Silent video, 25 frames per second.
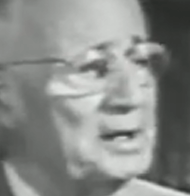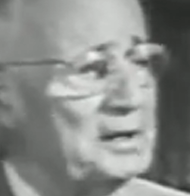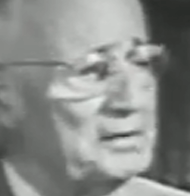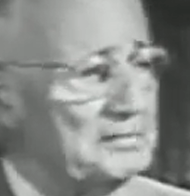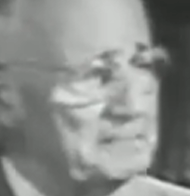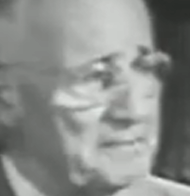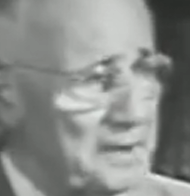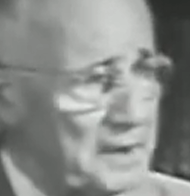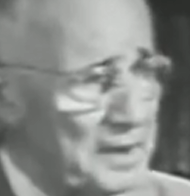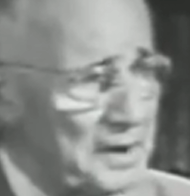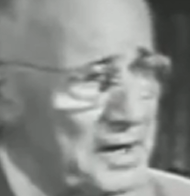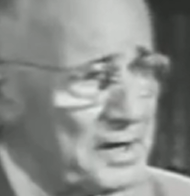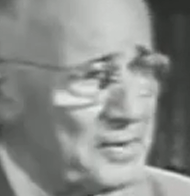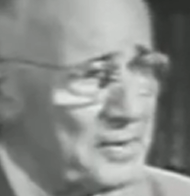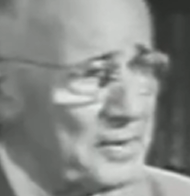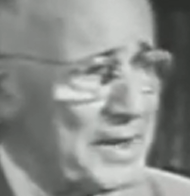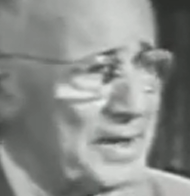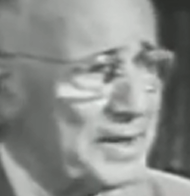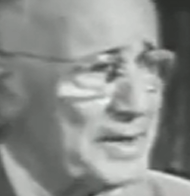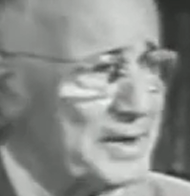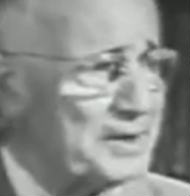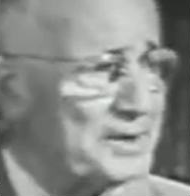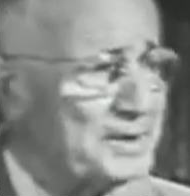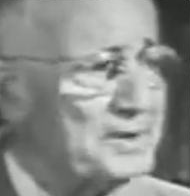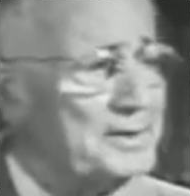Very
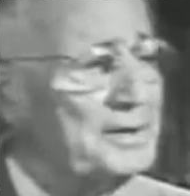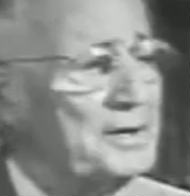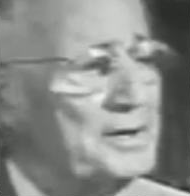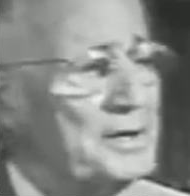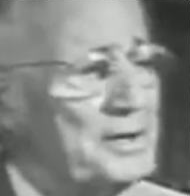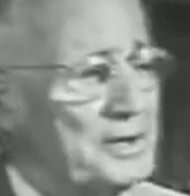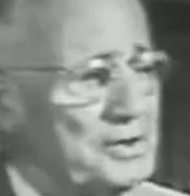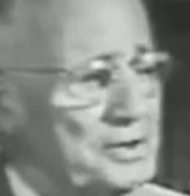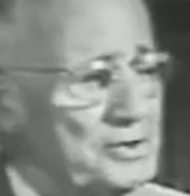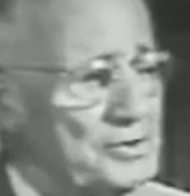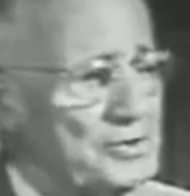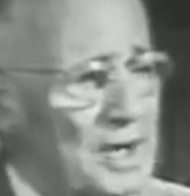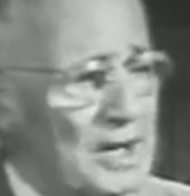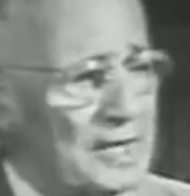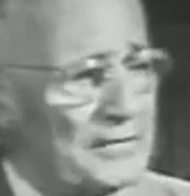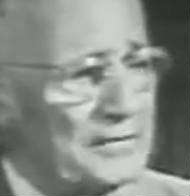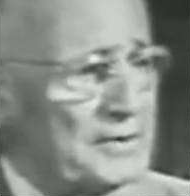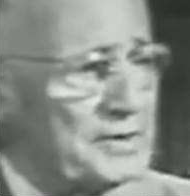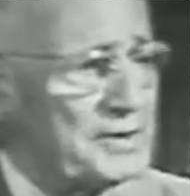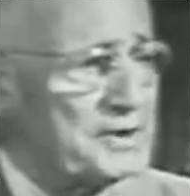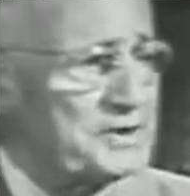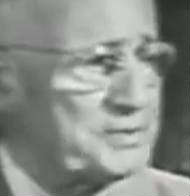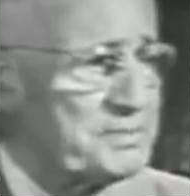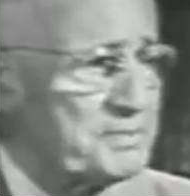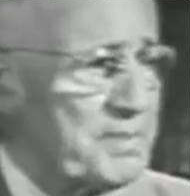well, you have a
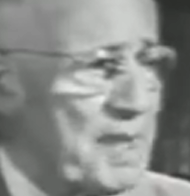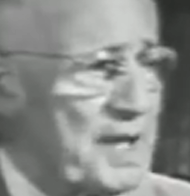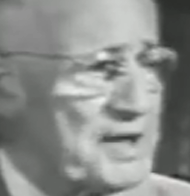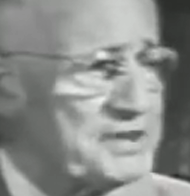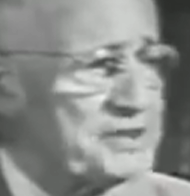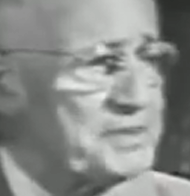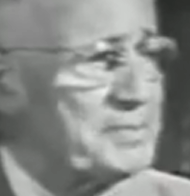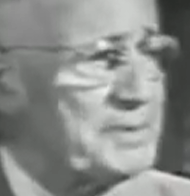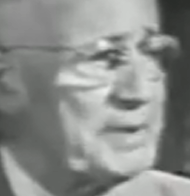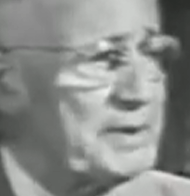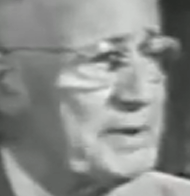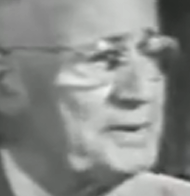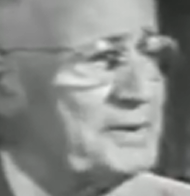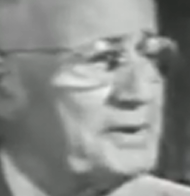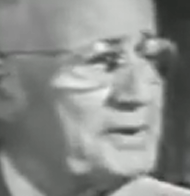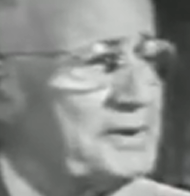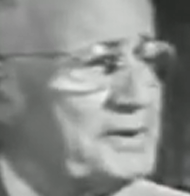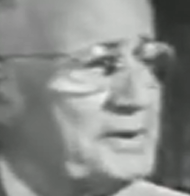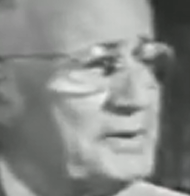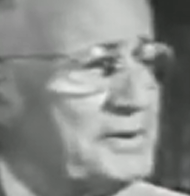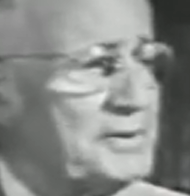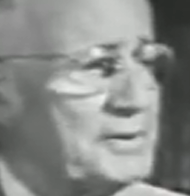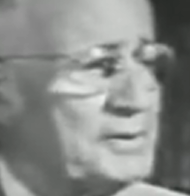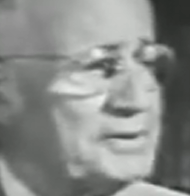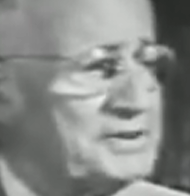responsibility to
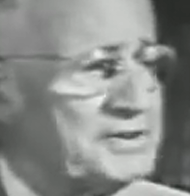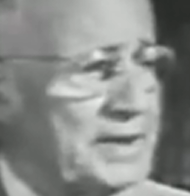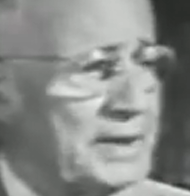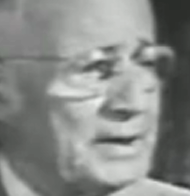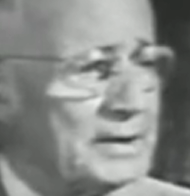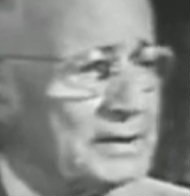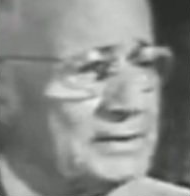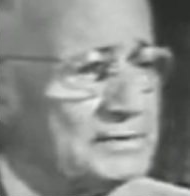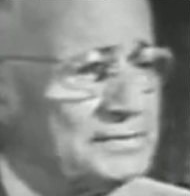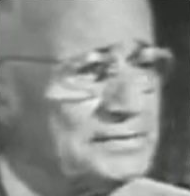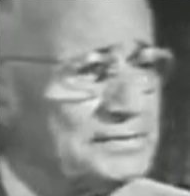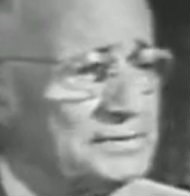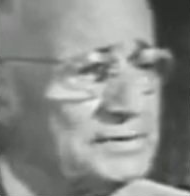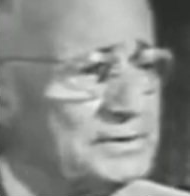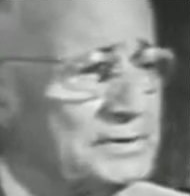yourself,